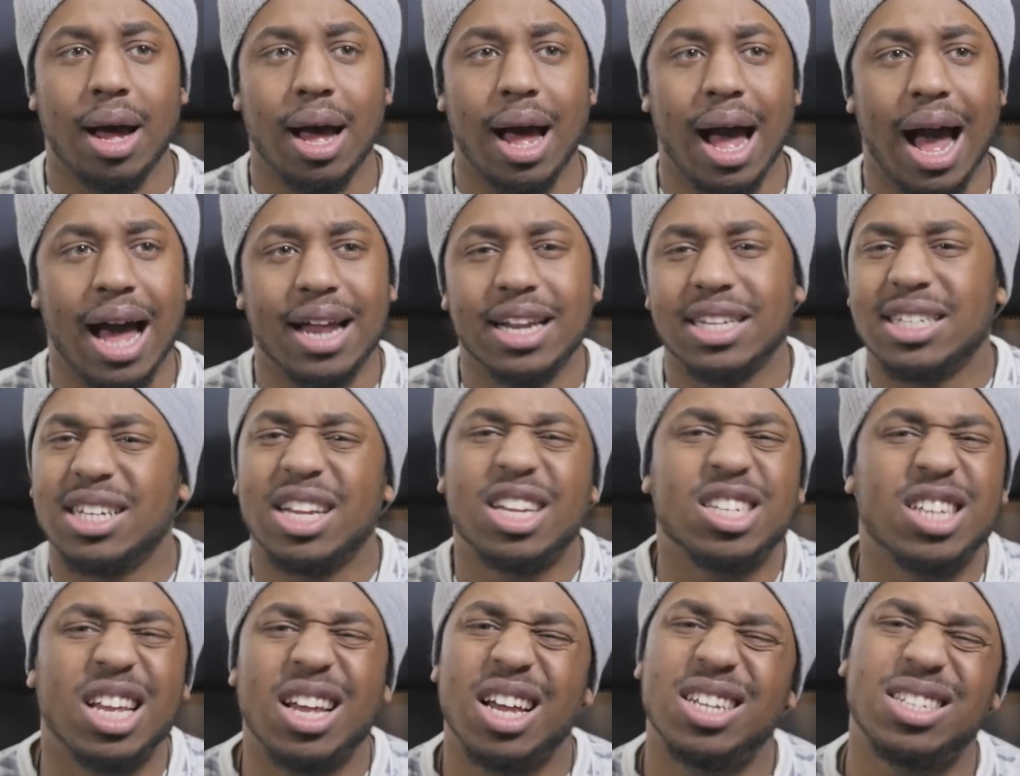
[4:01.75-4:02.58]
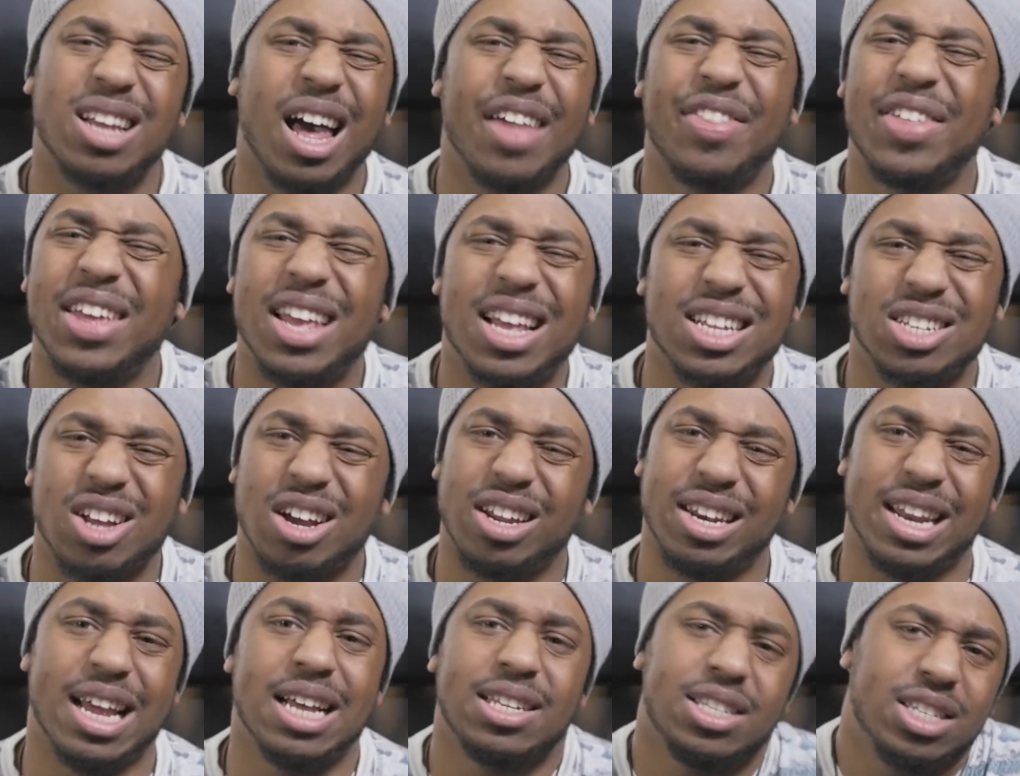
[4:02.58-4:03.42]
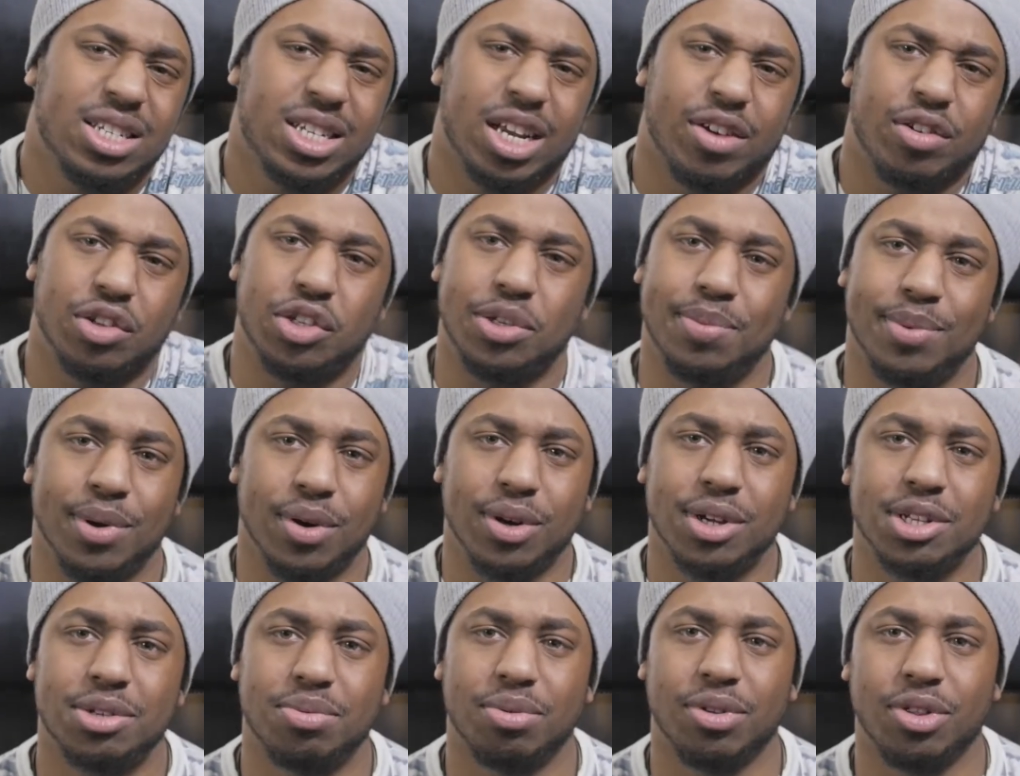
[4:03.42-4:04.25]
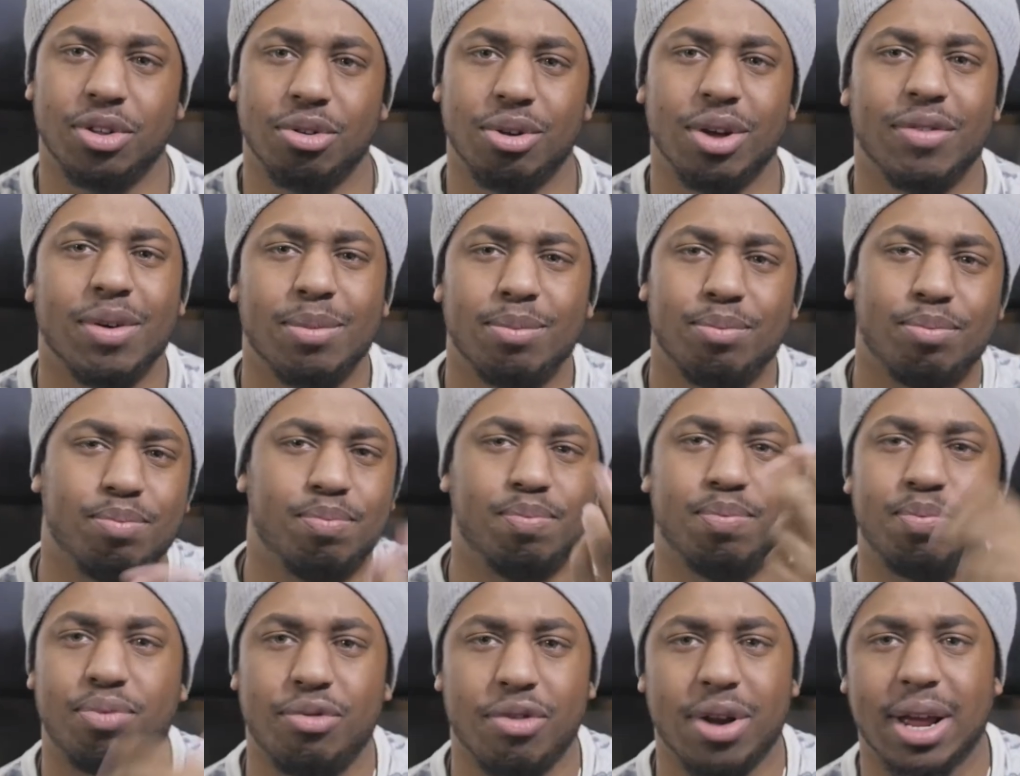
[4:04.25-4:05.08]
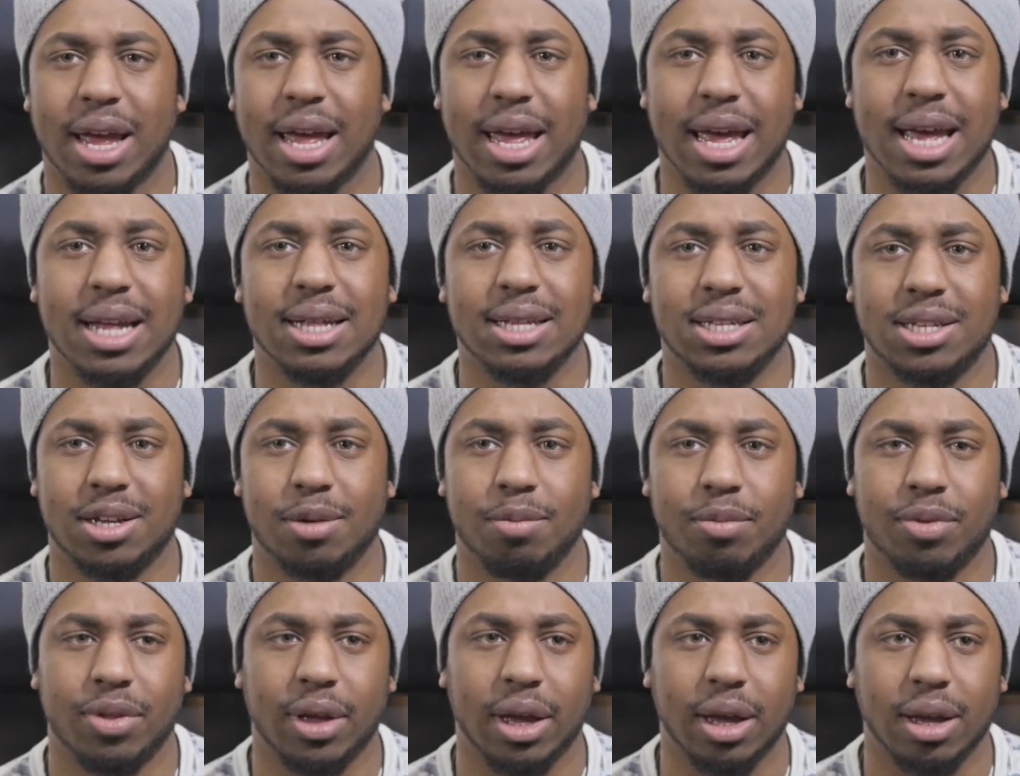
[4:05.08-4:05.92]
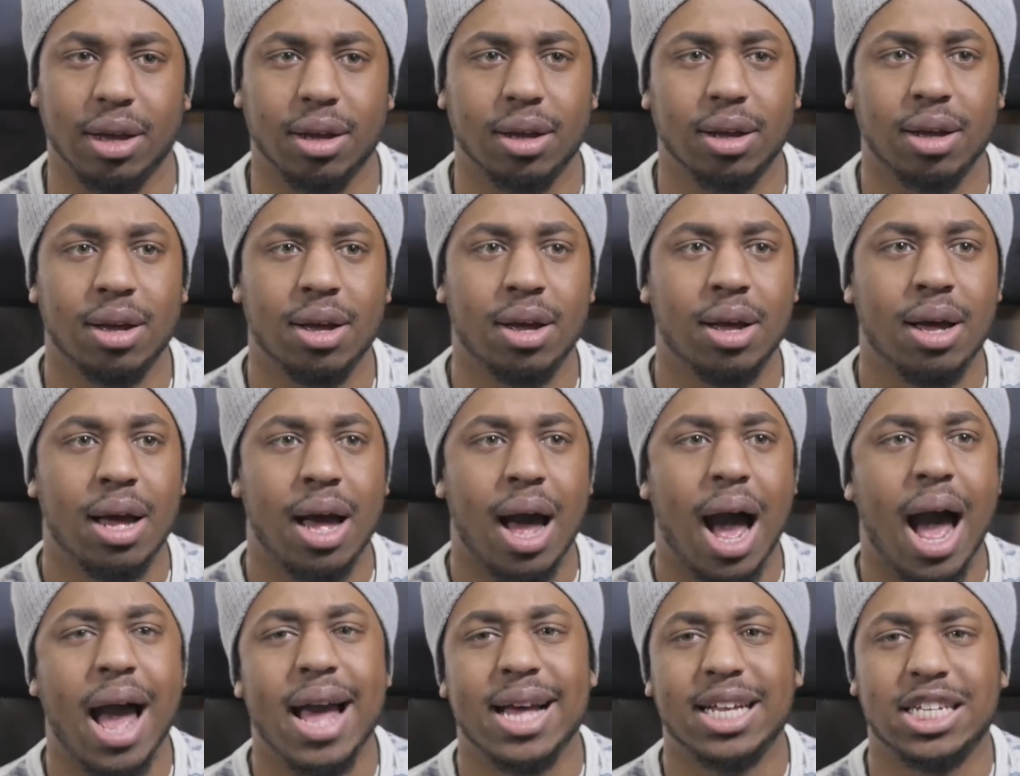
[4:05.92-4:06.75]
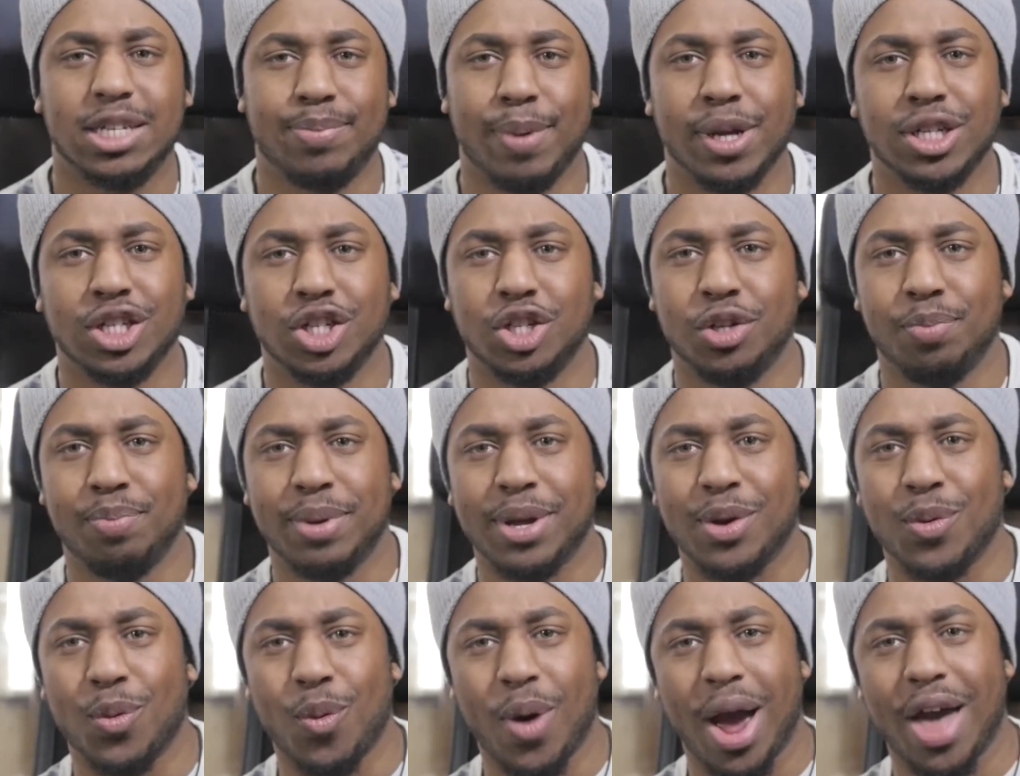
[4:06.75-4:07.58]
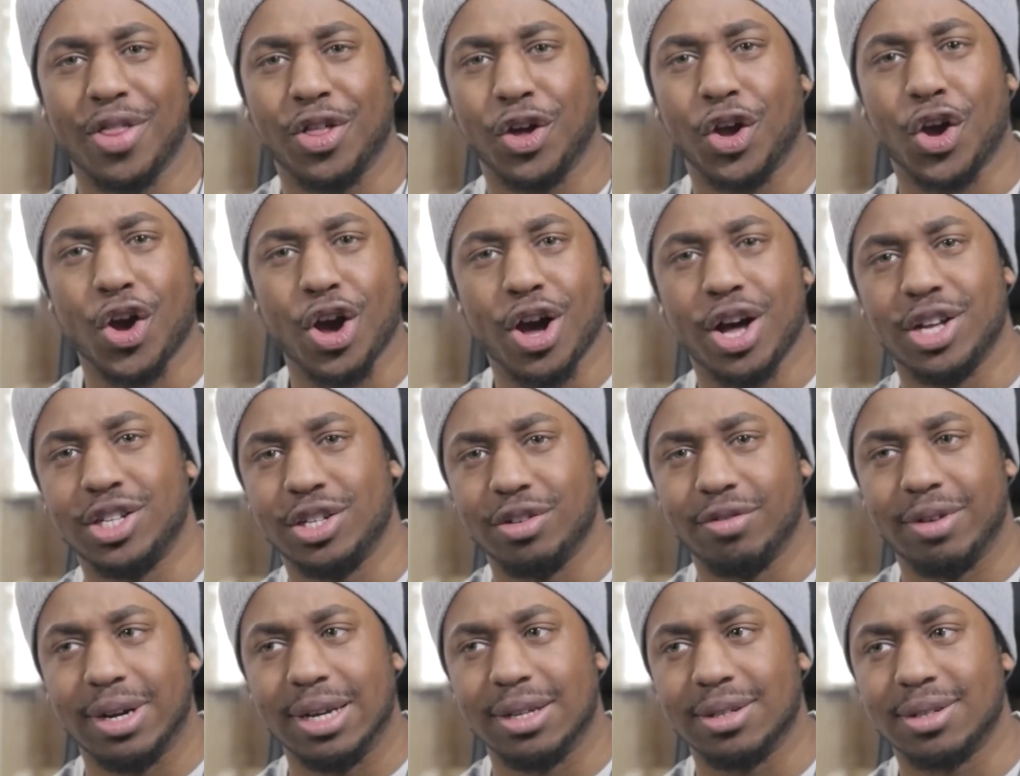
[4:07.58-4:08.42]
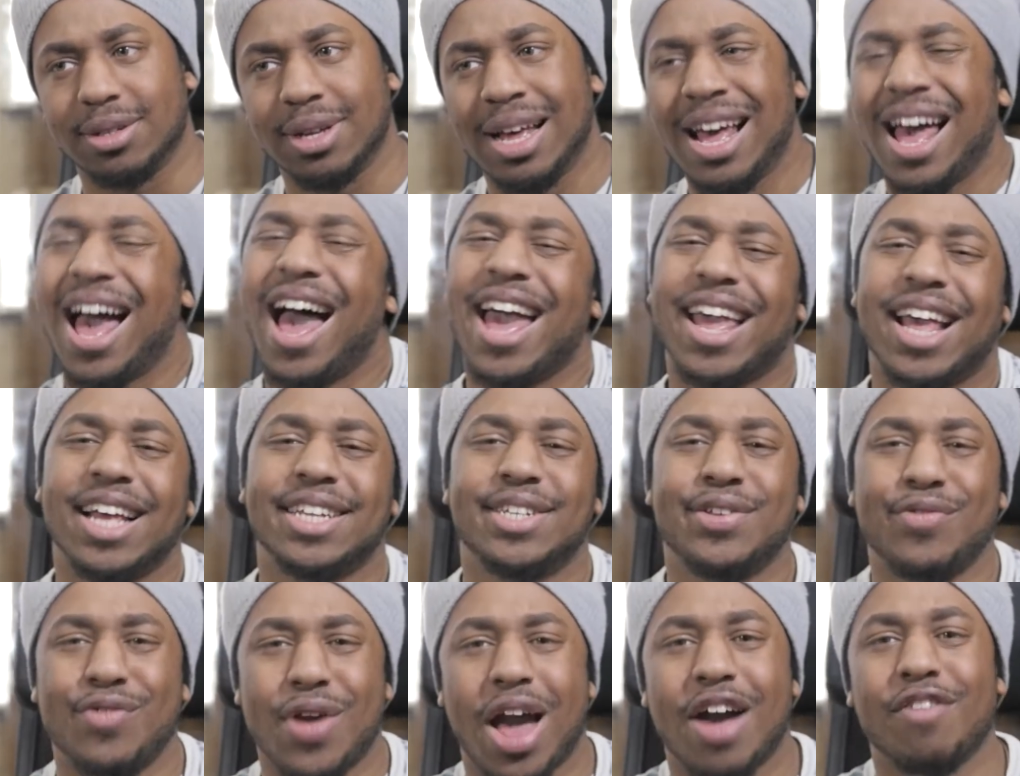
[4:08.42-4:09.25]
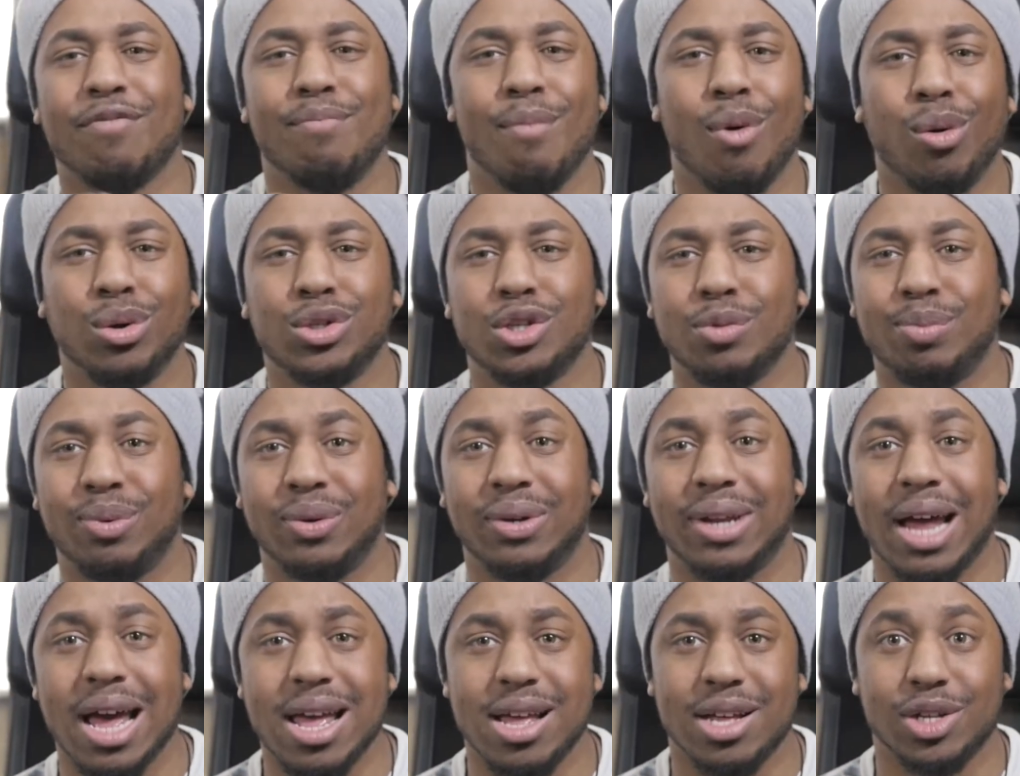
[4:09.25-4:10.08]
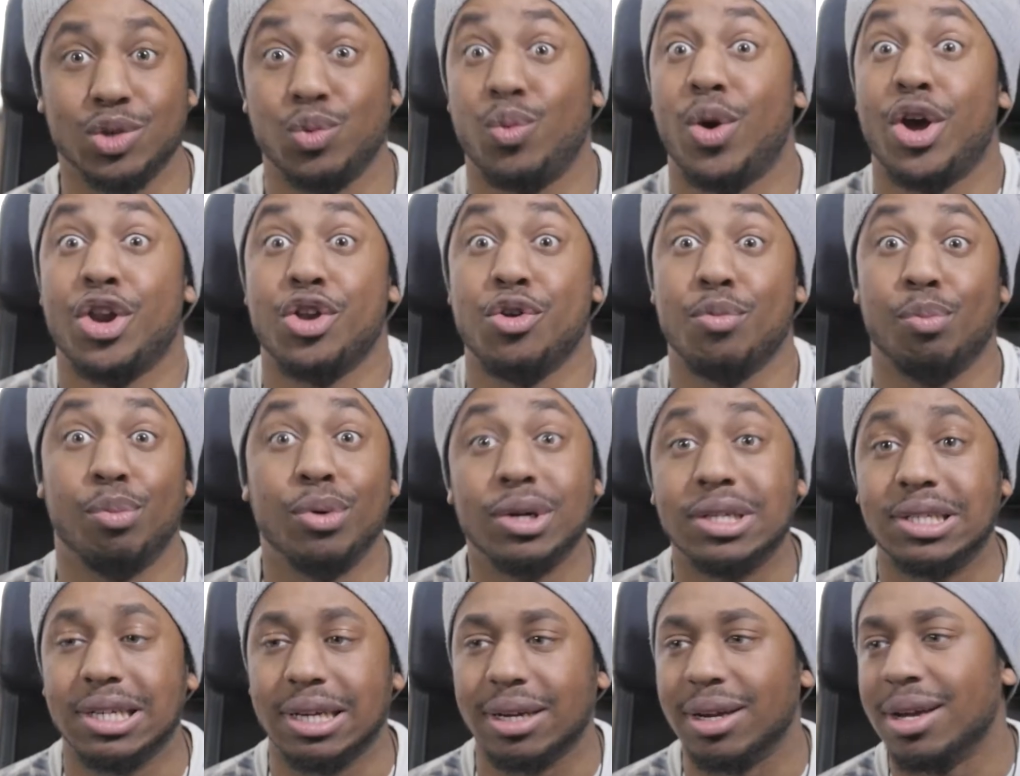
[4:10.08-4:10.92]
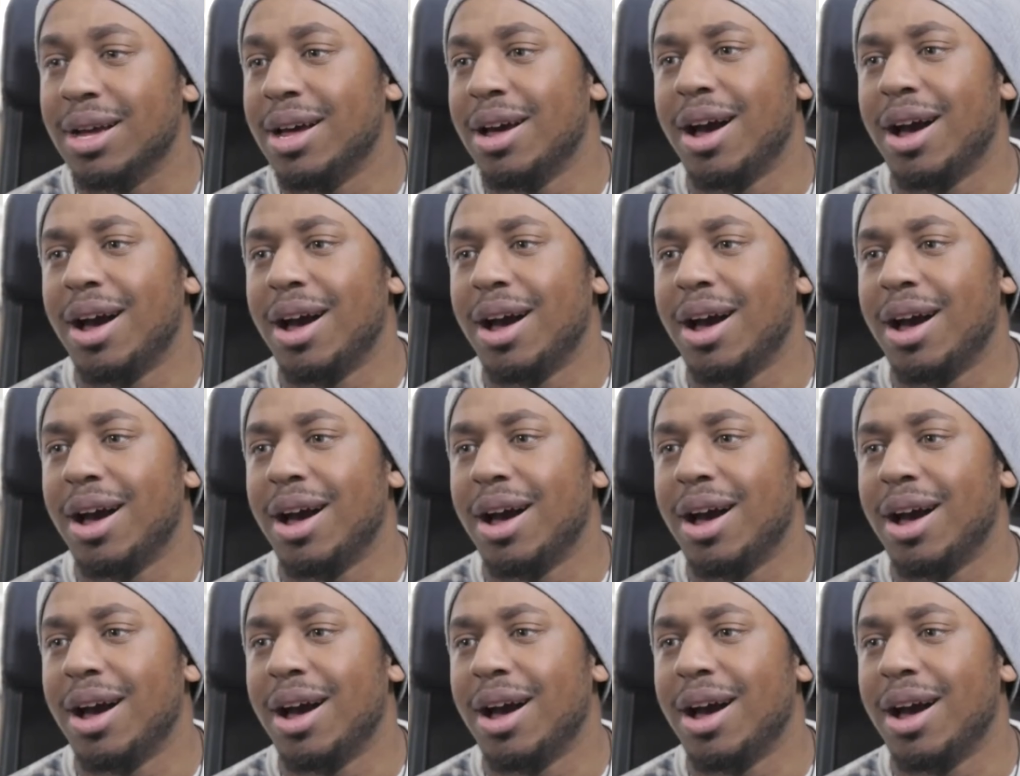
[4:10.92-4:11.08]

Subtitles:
And I think it's unnecessary, to be honest with you. If I'm bringing in something, I expect it to be where the cursor is. I guess if you have multiple layers, where do you put it?